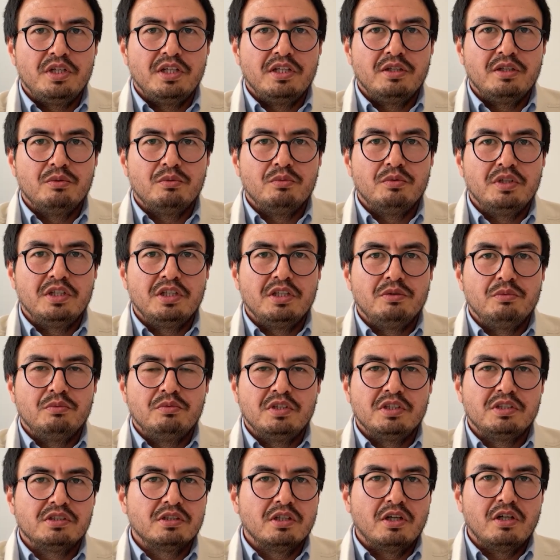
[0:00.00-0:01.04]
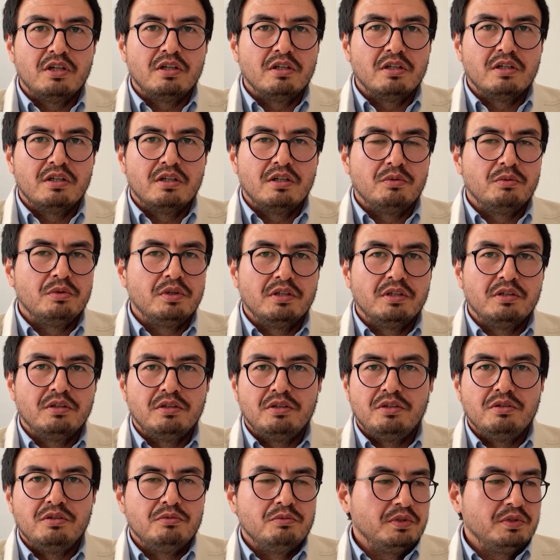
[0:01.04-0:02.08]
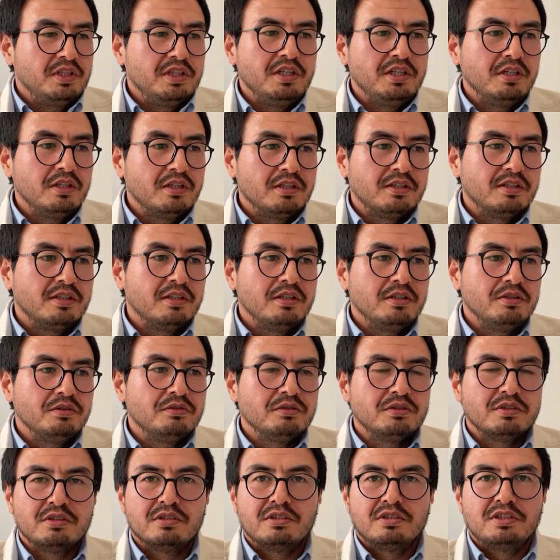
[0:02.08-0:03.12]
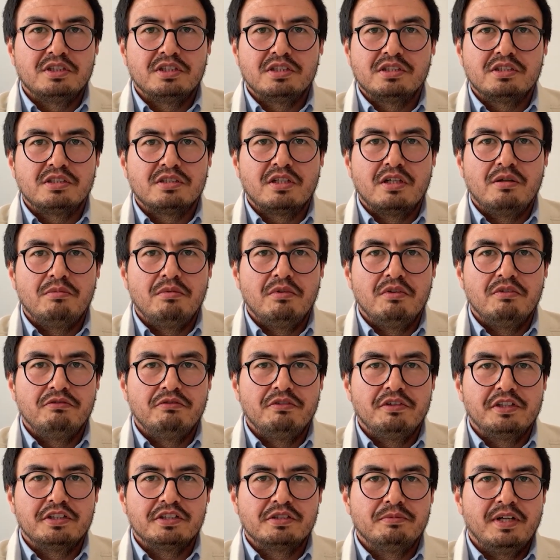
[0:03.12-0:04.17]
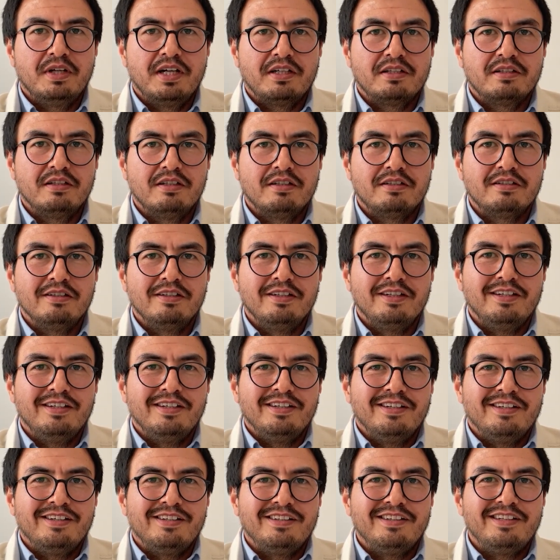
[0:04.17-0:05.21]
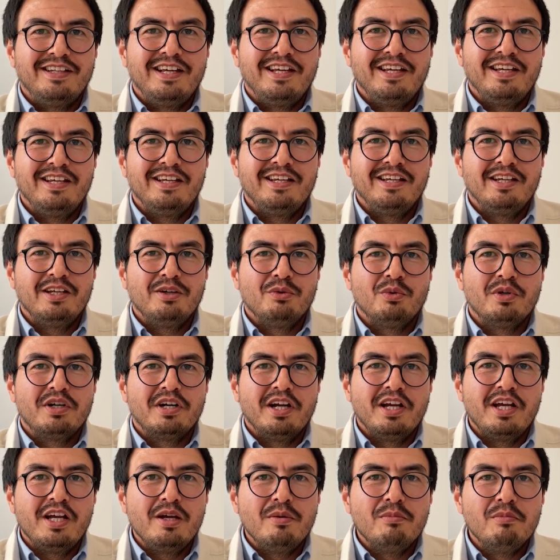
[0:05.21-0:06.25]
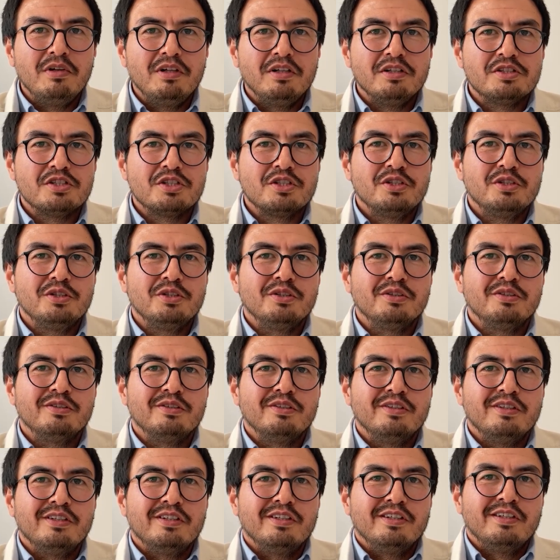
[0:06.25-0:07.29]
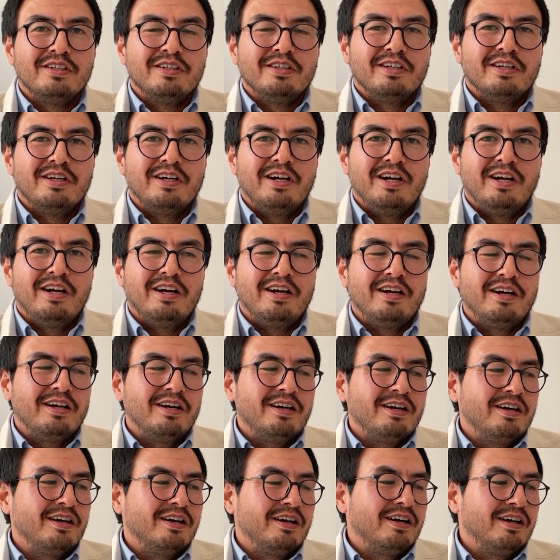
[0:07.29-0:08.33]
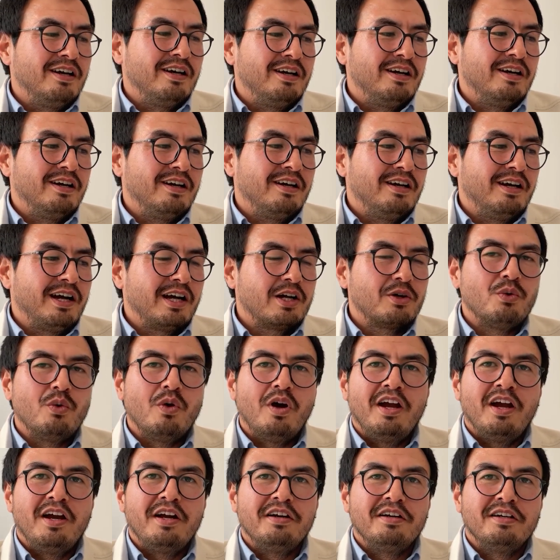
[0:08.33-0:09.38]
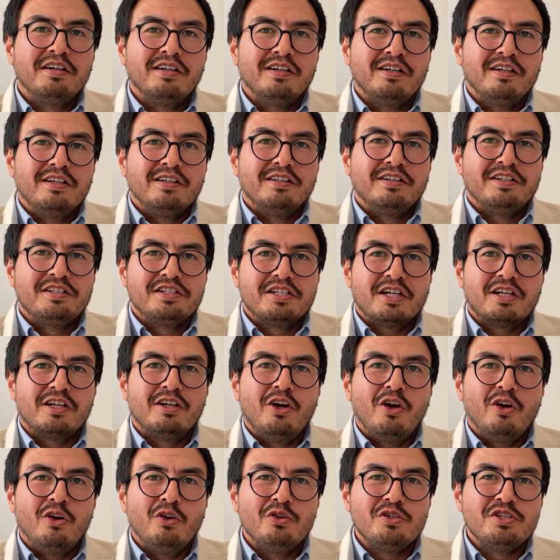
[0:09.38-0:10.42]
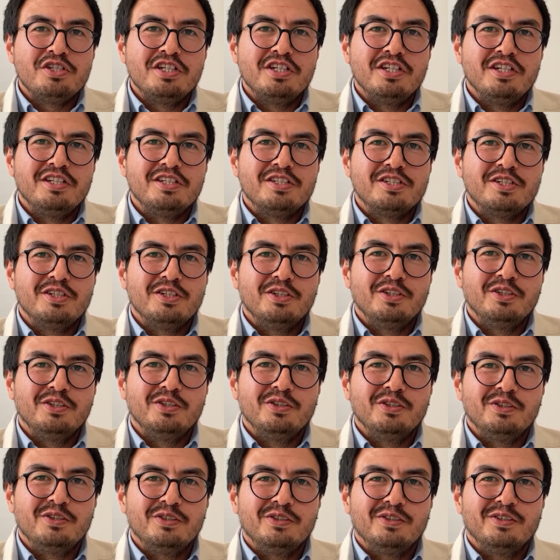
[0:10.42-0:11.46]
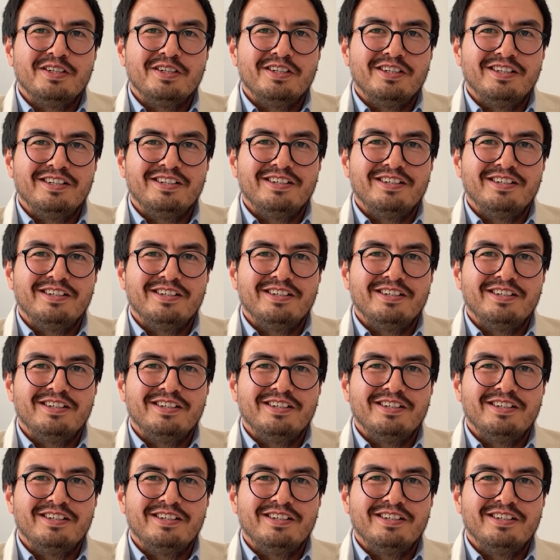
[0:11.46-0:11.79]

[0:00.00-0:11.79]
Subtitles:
we saw, we heard the news just a couple of weeks back that they were able to acquire the technology to